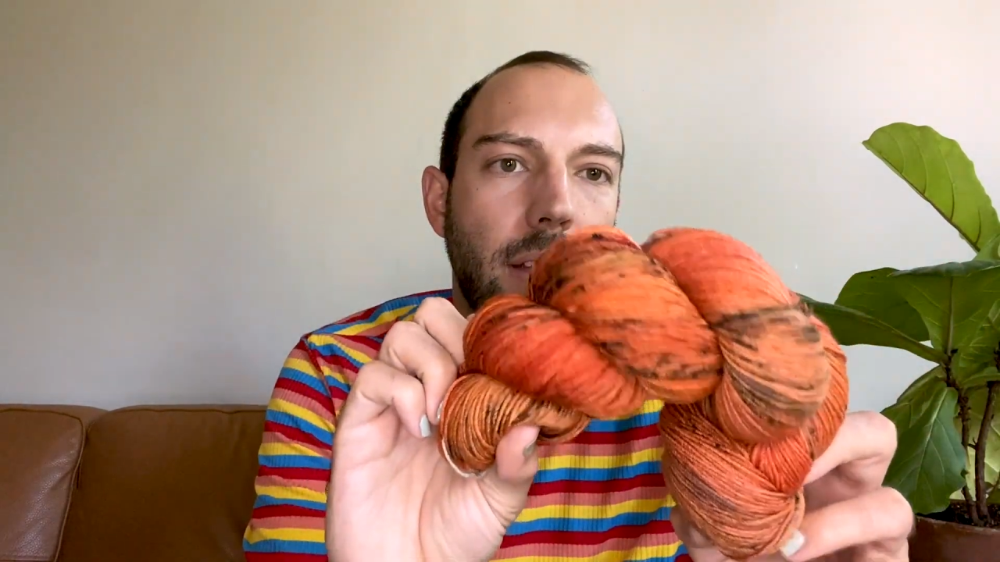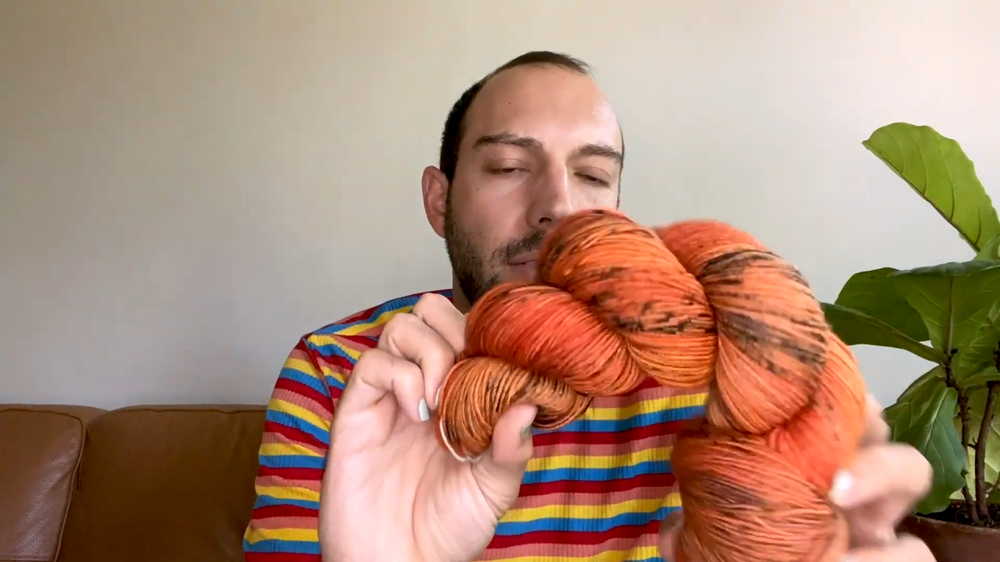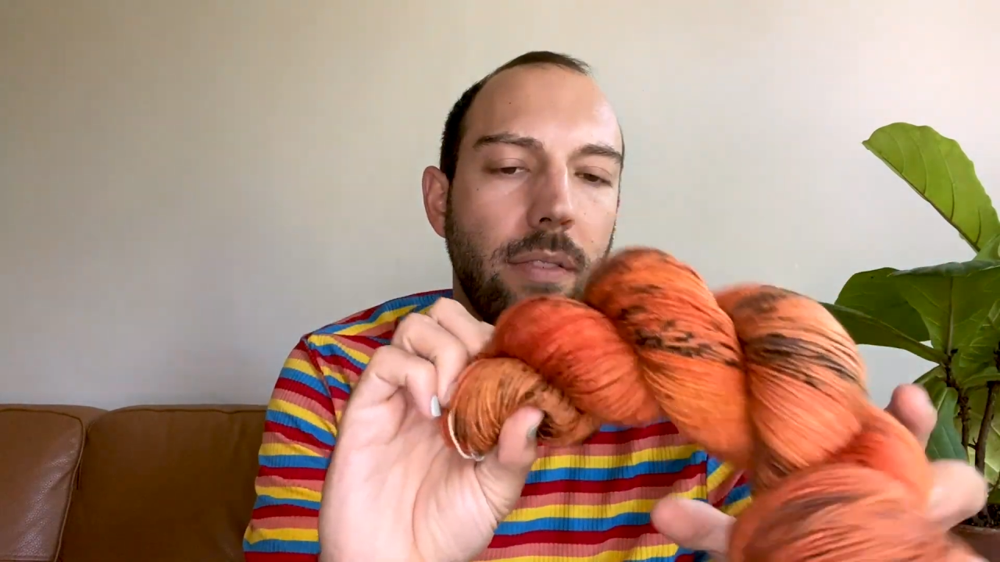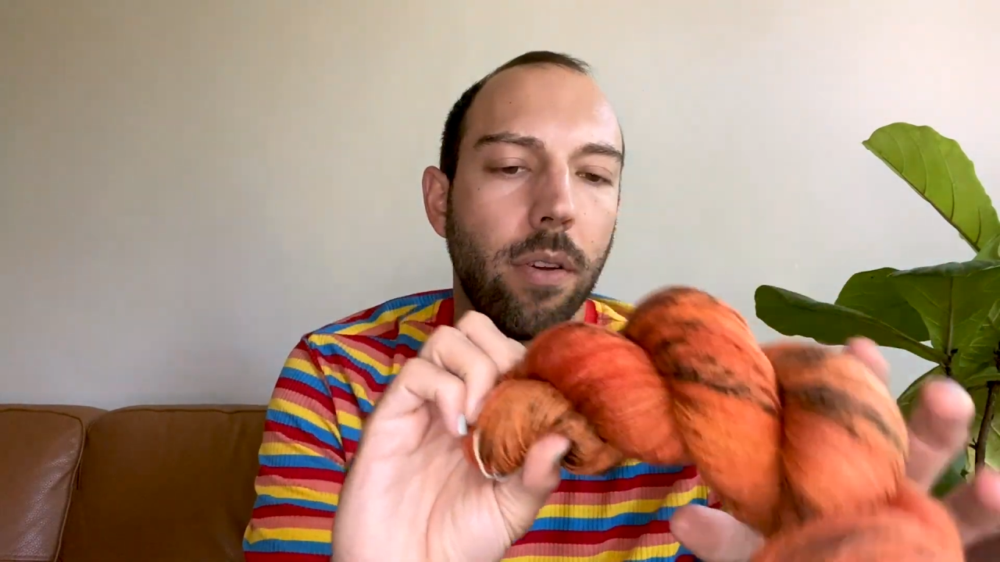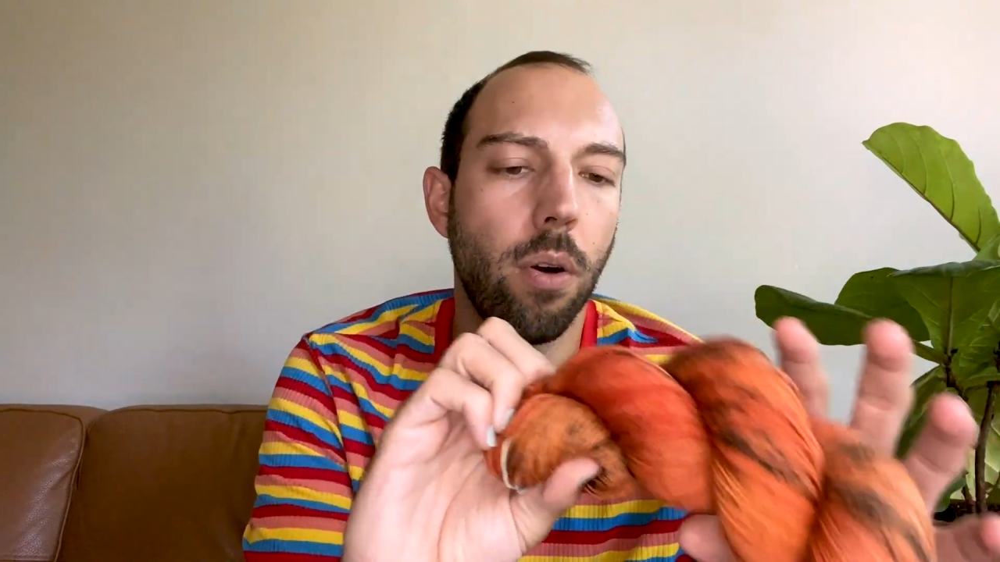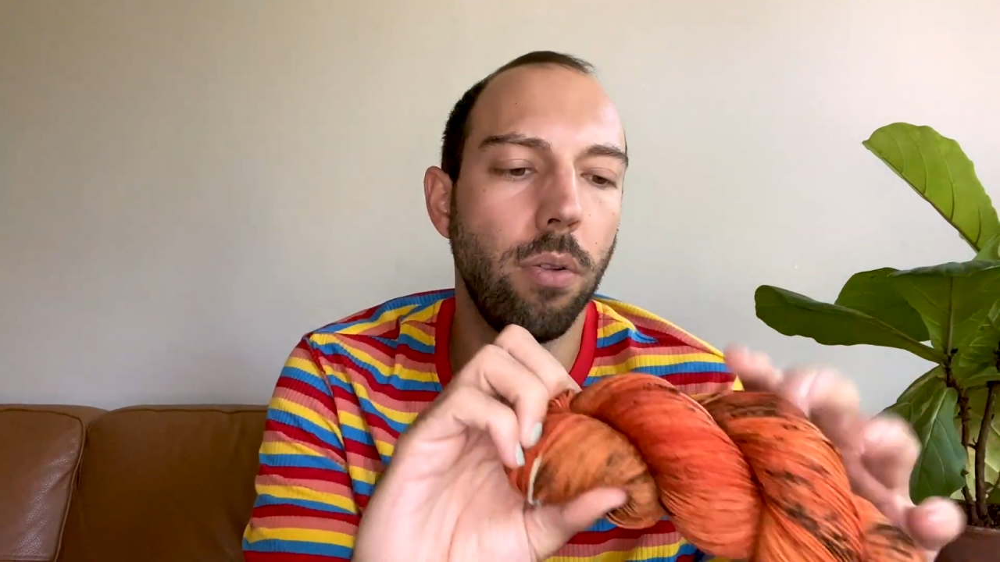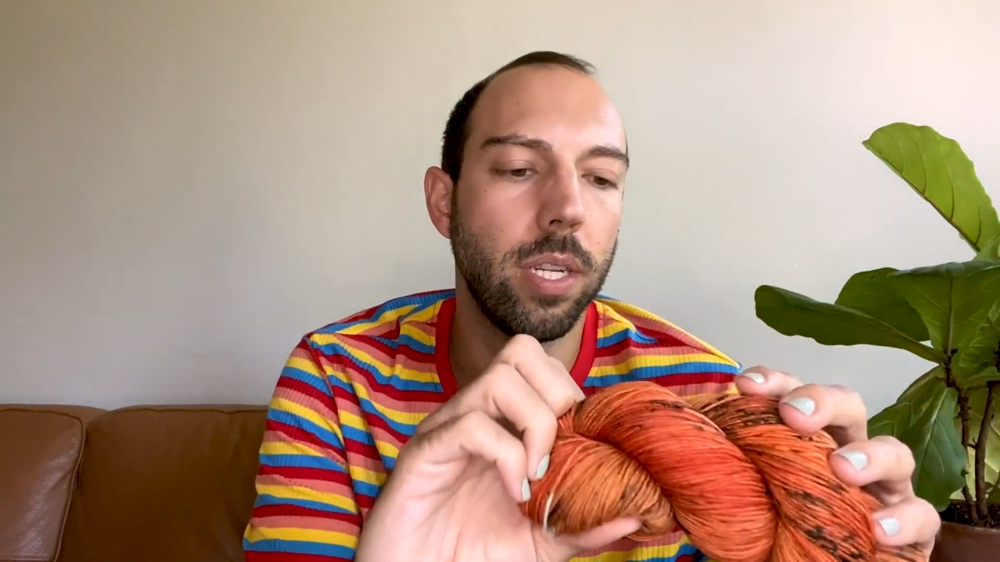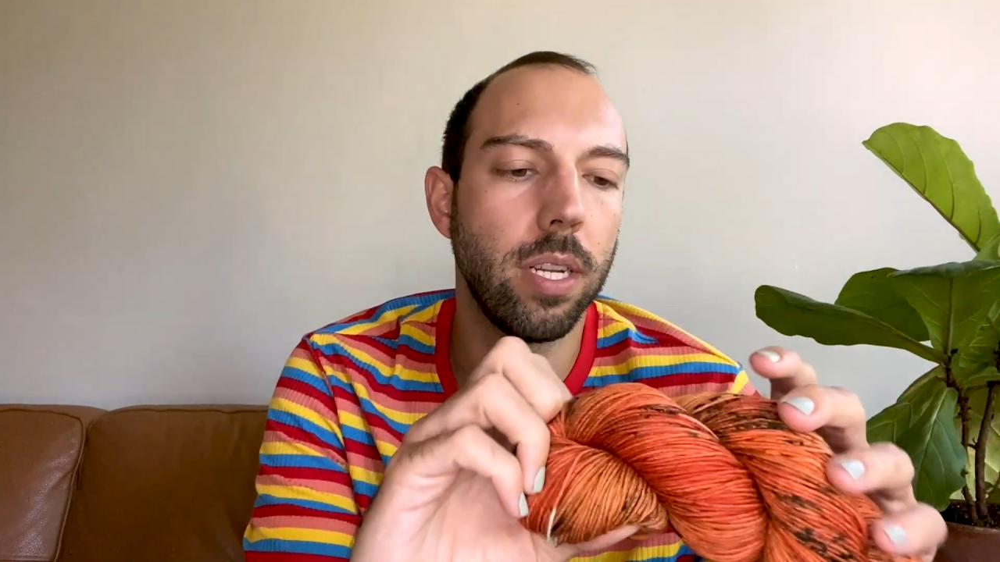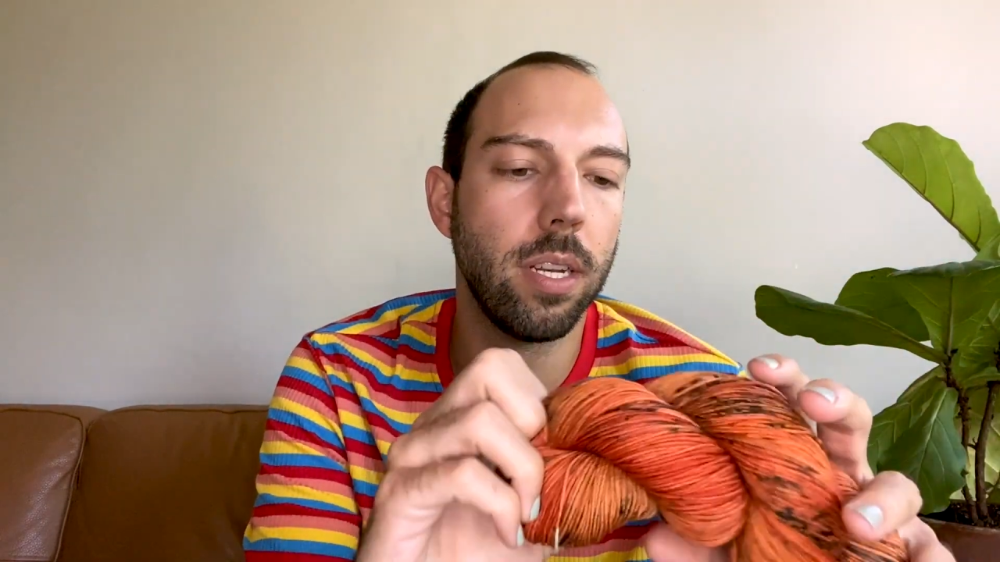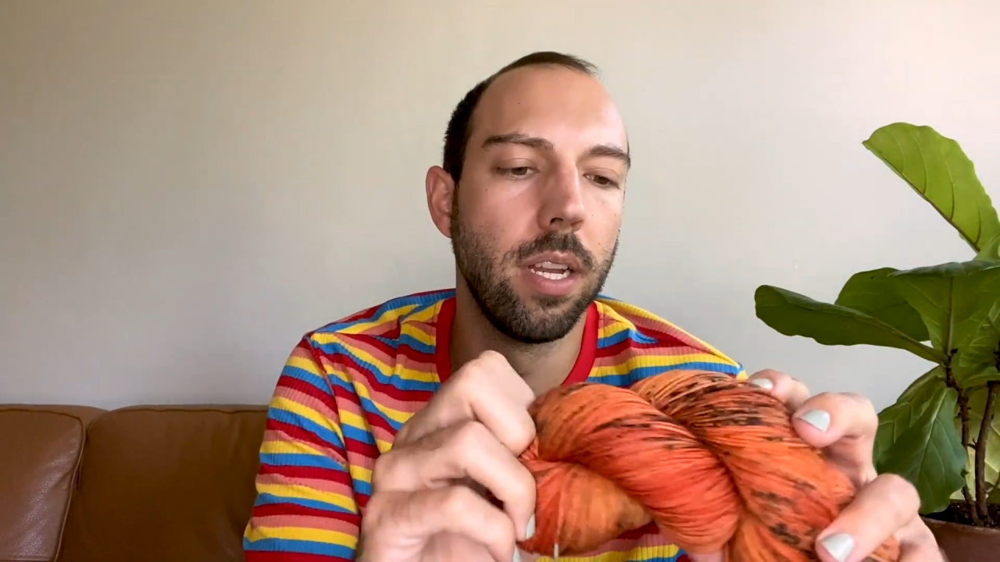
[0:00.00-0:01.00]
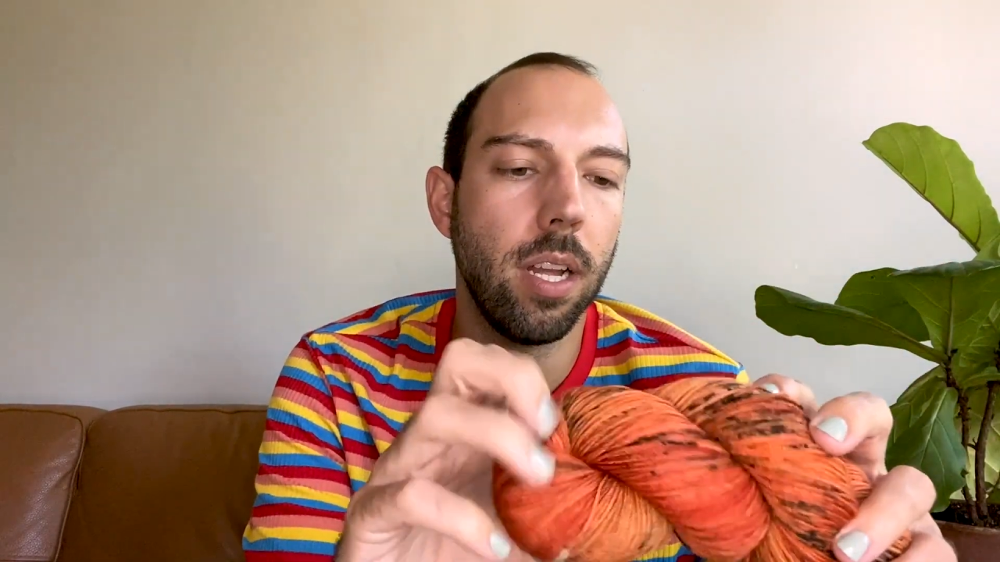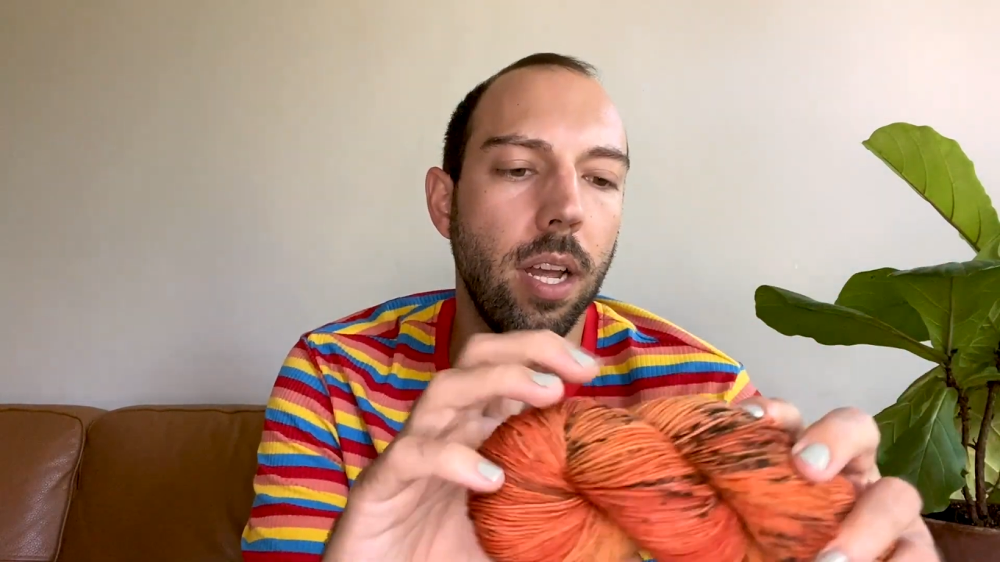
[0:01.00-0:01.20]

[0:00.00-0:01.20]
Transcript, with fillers: kind of golden